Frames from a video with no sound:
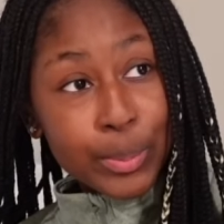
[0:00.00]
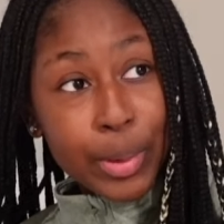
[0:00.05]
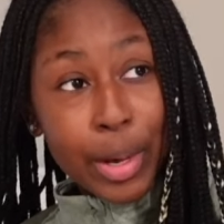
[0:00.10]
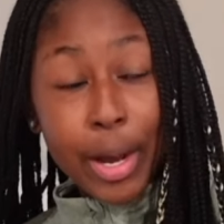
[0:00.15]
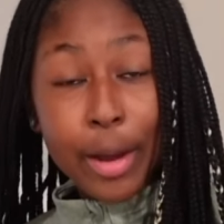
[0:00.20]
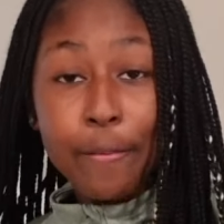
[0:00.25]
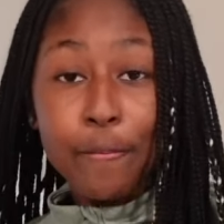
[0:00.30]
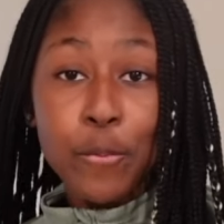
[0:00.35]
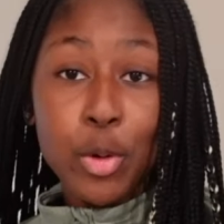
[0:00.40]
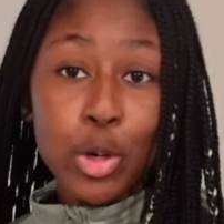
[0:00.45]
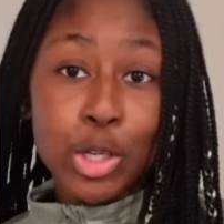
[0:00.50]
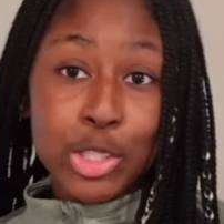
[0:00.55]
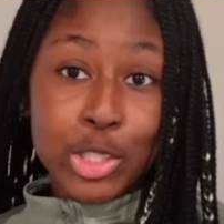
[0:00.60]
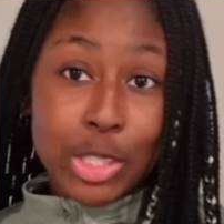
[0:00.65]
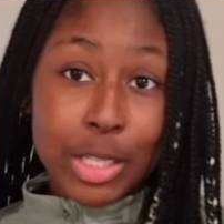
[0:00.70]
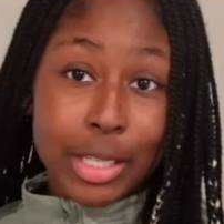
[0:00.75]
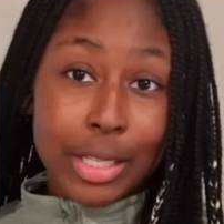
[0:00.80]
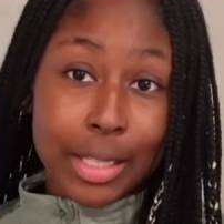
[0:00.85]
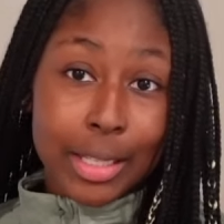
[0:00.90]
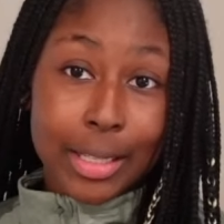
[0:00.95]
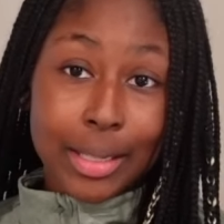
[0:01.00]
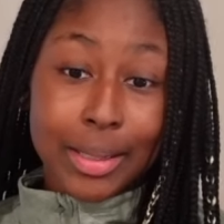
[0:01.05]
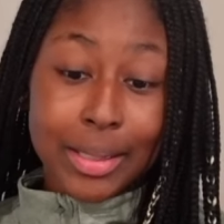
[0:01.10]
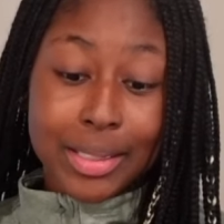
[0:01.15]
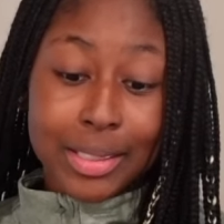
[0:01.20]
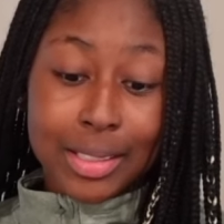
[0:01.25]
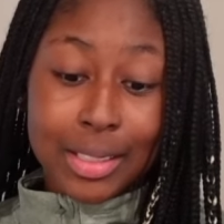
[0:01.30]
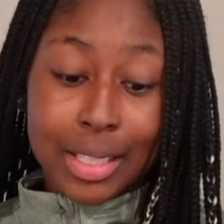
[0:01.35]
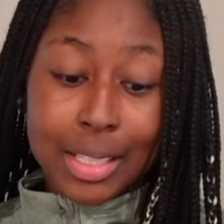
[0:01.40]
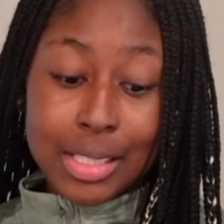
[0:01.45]
unfortunately,
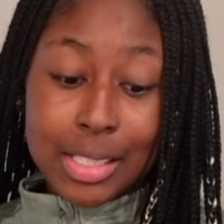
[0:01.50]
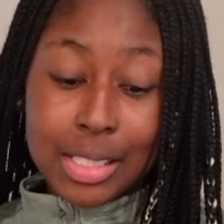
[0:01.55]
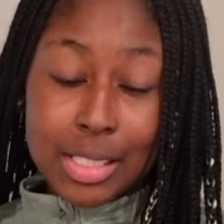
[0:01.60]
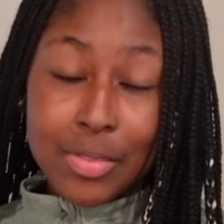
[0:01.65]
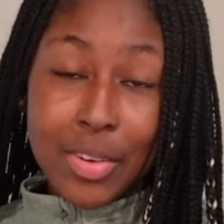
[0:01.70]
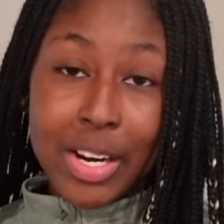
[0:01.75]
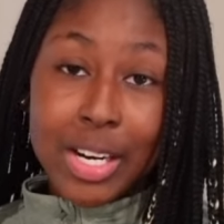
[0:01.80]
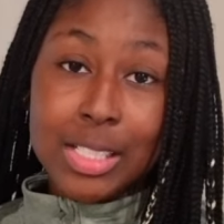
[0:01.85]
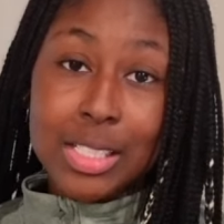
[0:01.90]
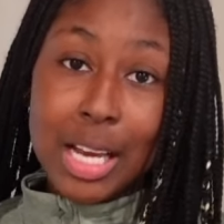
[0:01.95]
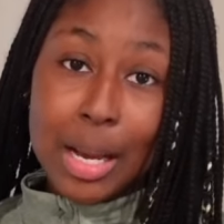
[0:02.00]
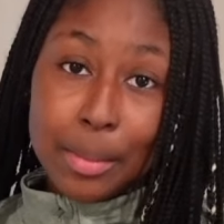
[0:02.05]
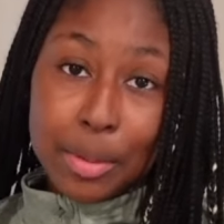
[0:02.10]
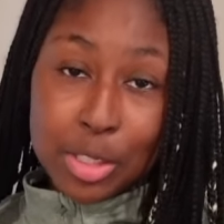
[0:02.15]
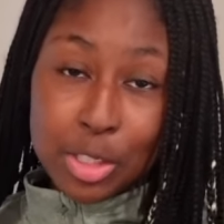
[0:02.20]
because it's very time